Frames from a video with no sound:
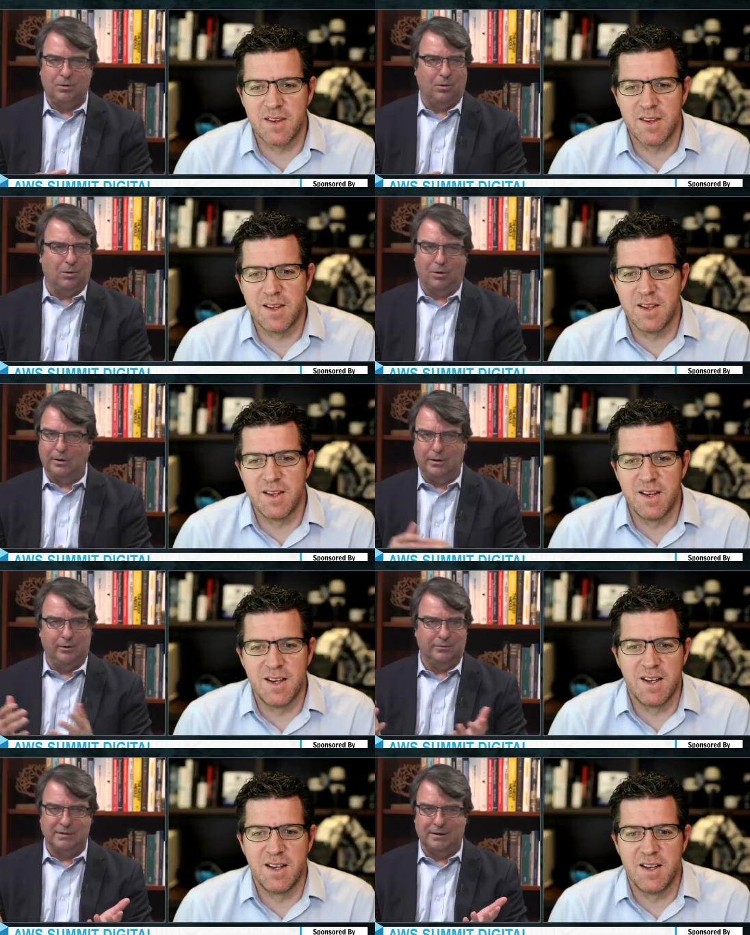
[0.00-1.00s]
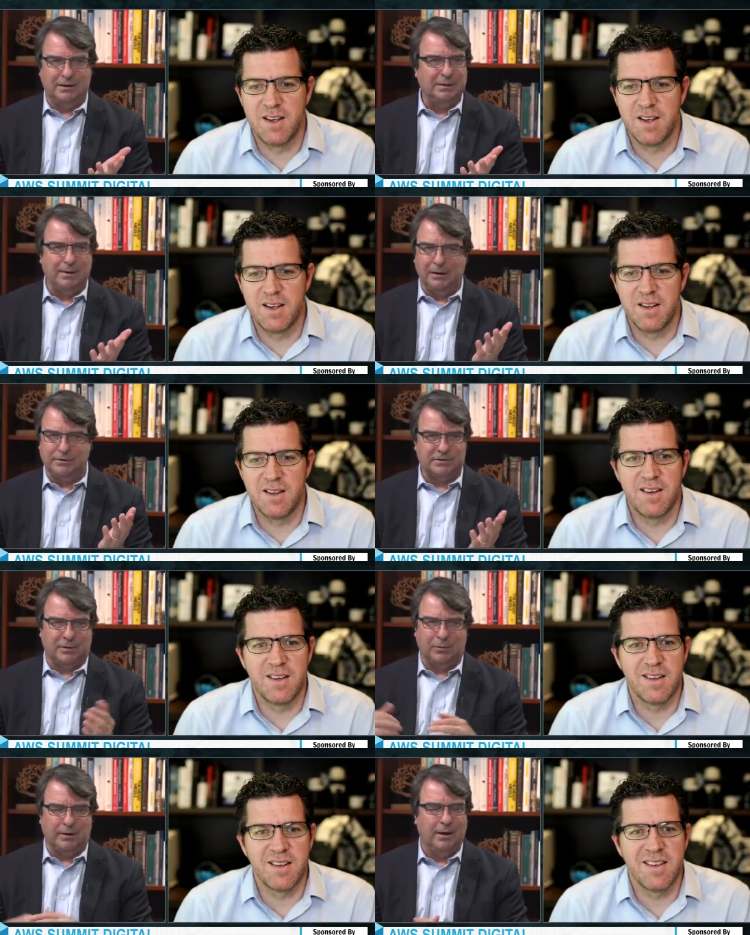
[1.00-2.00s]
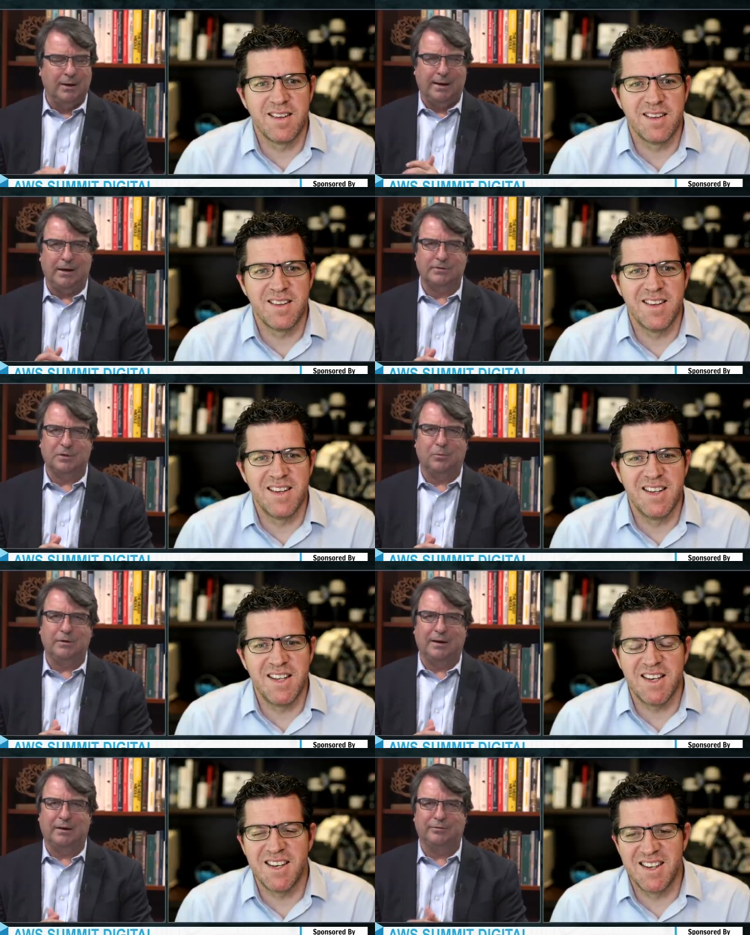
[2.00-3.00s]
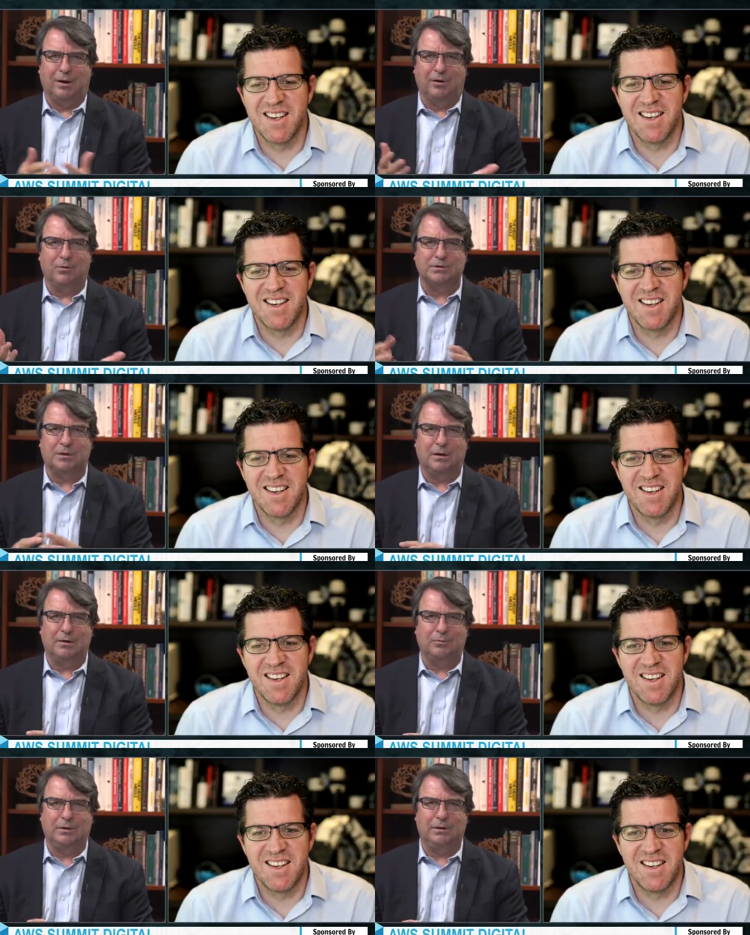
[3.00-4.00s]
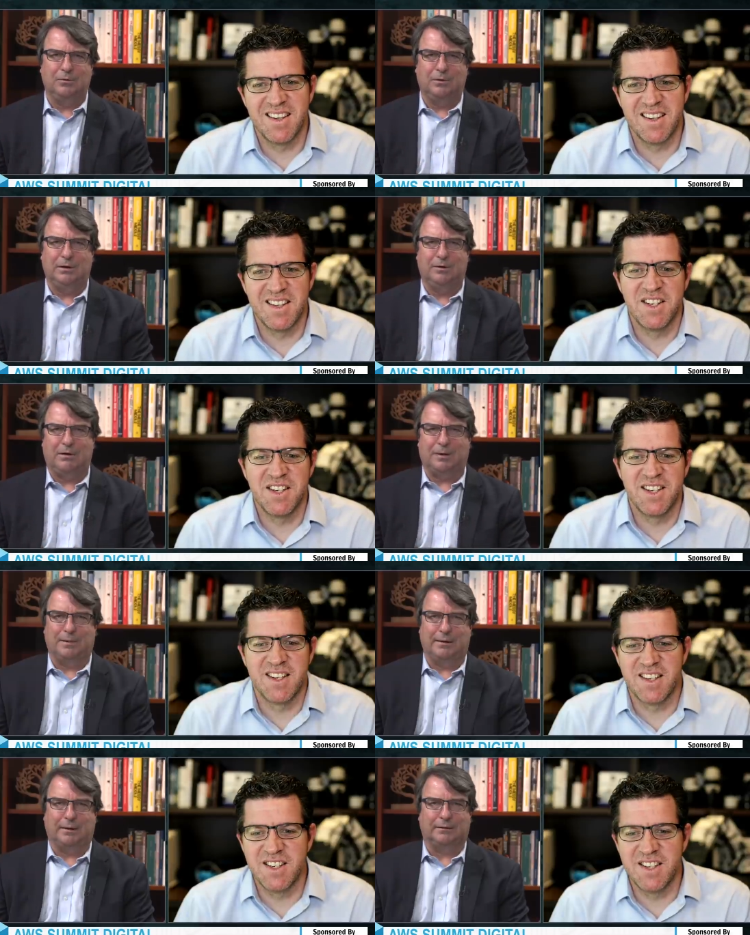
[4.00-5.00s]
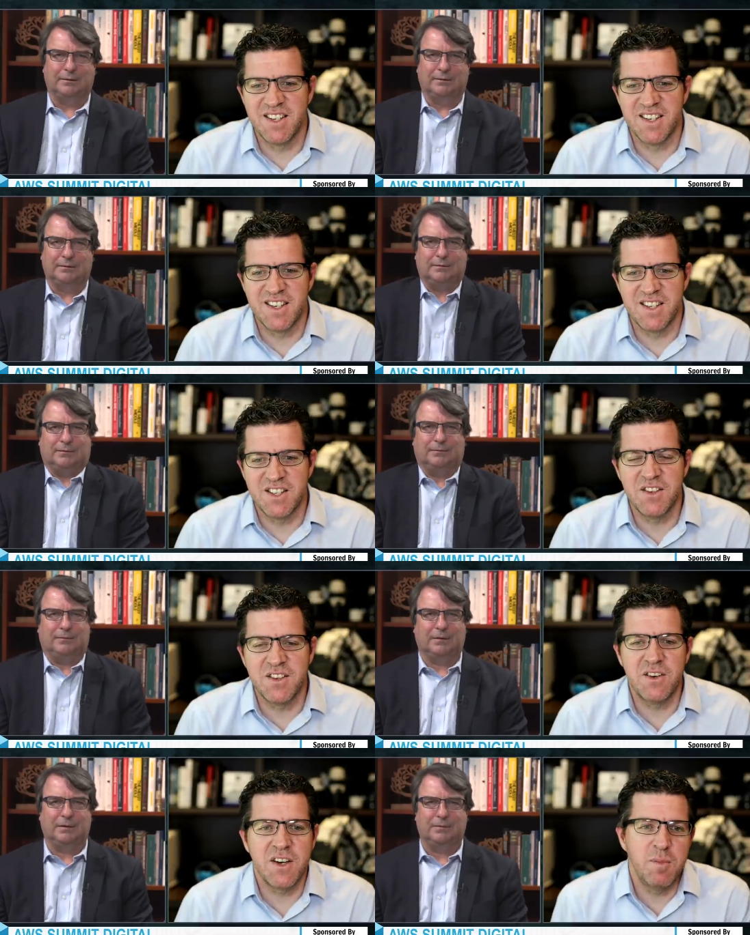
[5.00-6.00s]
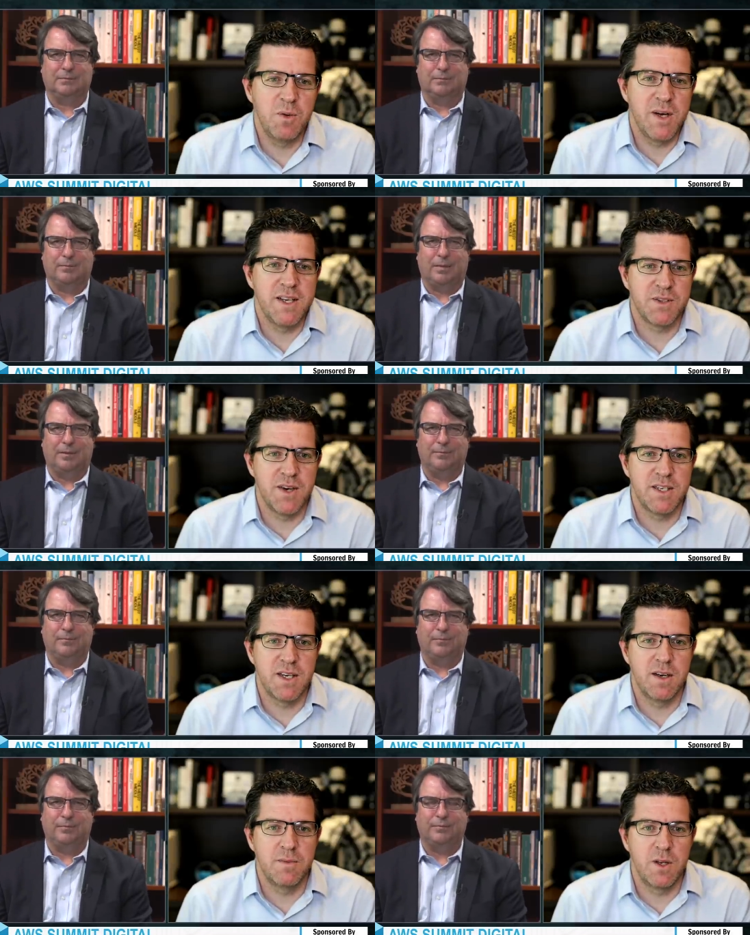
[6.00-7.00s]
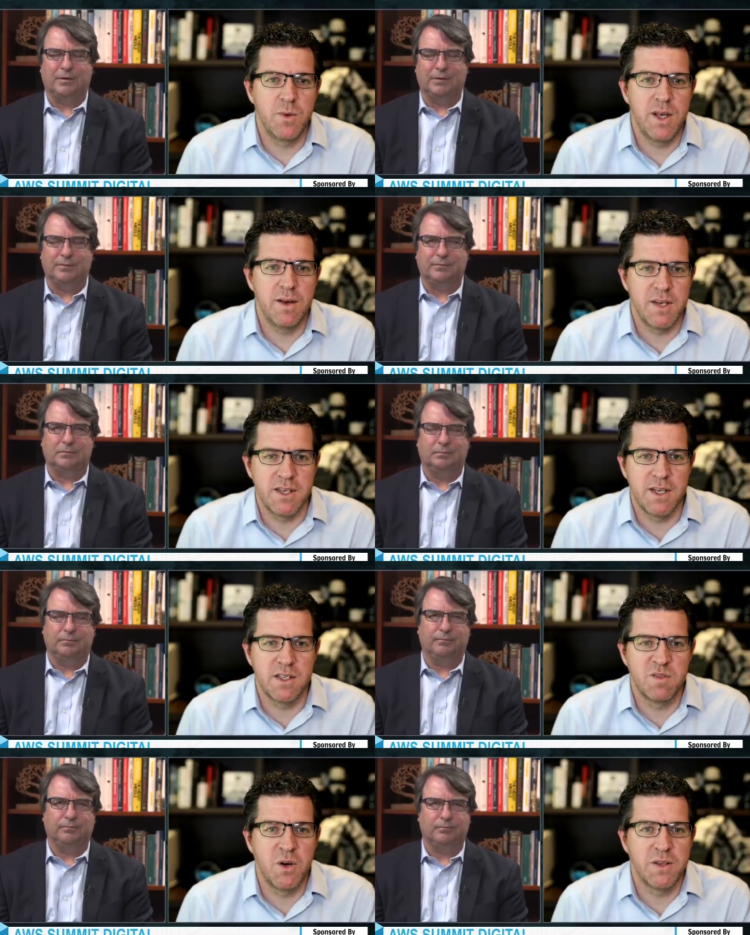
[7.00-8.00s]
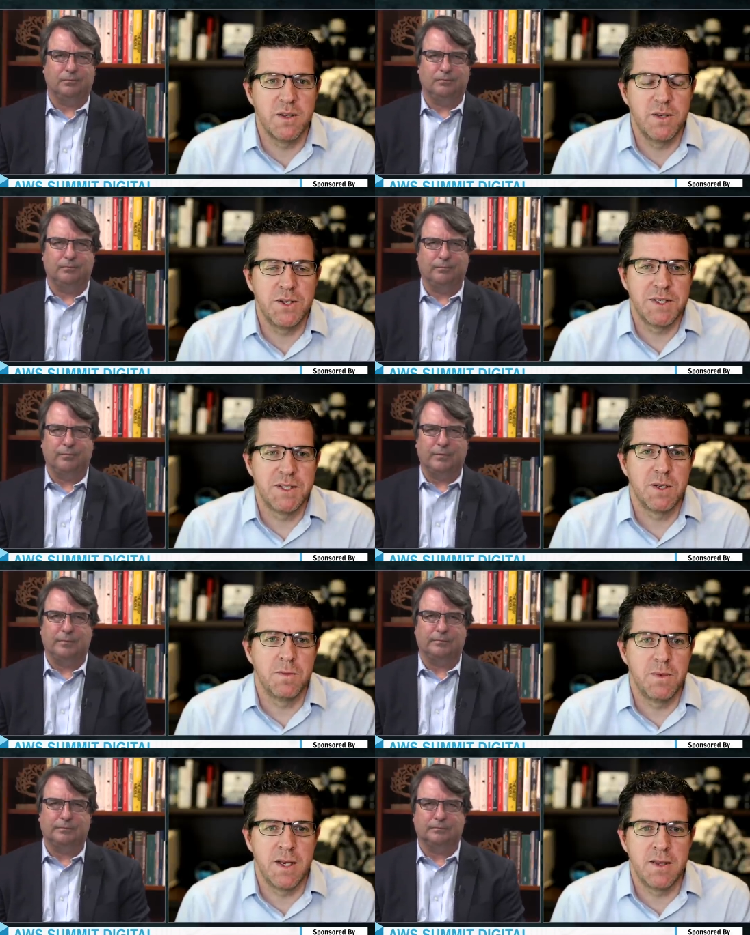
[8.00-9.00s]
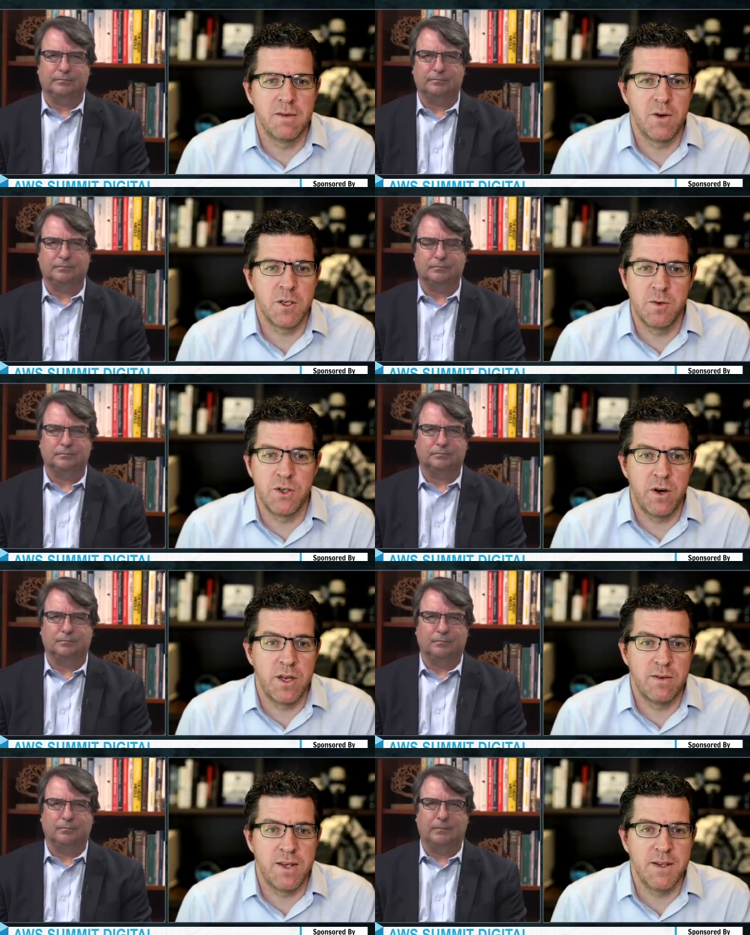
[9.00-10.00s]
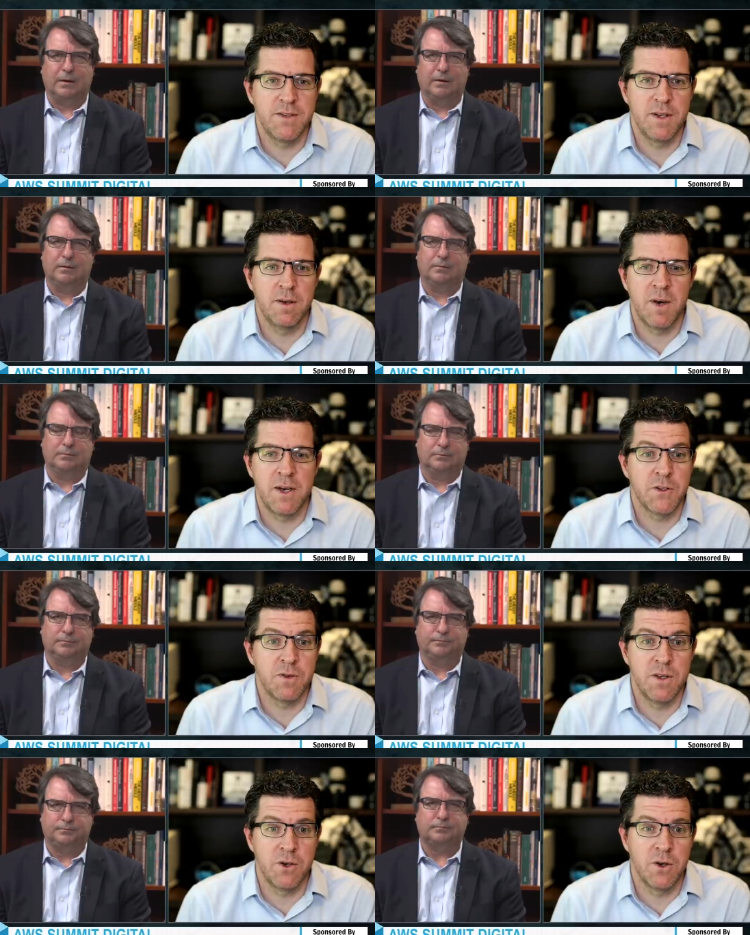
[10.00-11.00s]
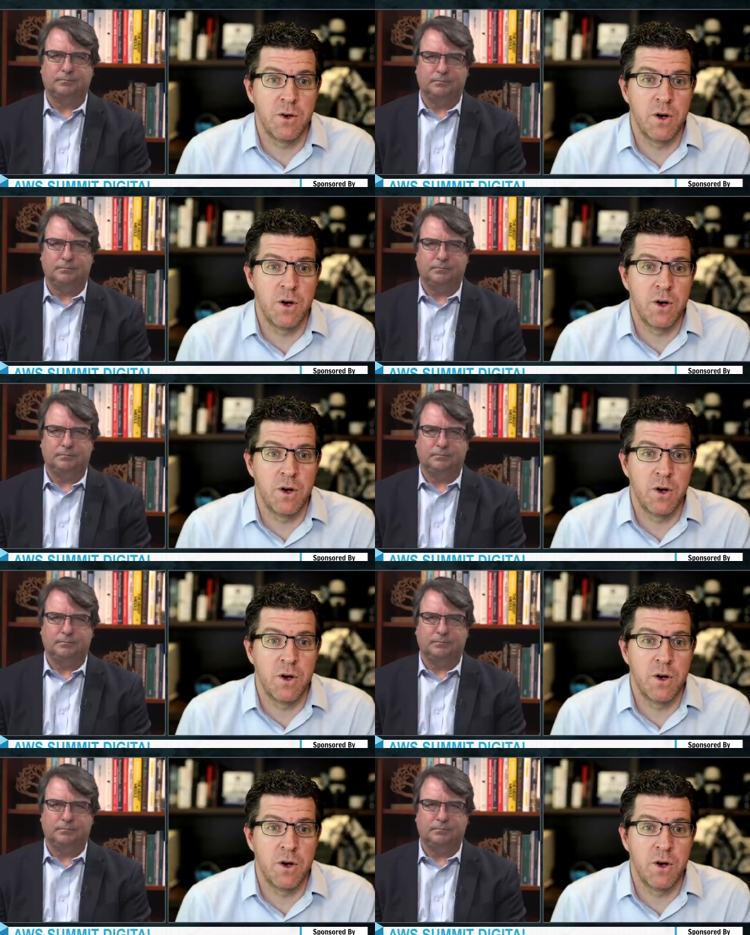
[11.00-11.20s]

Speaker 1: or you send an email to someone? How does someone get involved? What's the, what are you, what are you recommending?
Speaker 2: So there are a couple of ways, right? Um, you know, we have an extensive partner ecosystem that the vast majority of these um, ISVs are